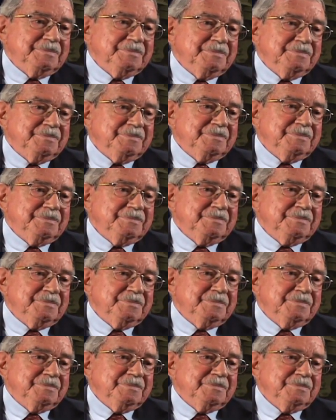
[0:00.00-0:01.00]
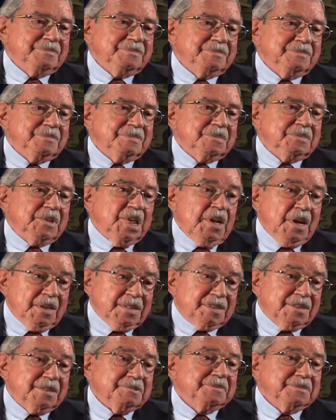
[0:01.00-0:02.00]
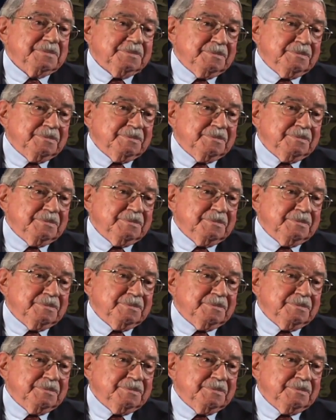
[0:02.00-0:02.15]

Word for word: invasion beaches at the time? Yes.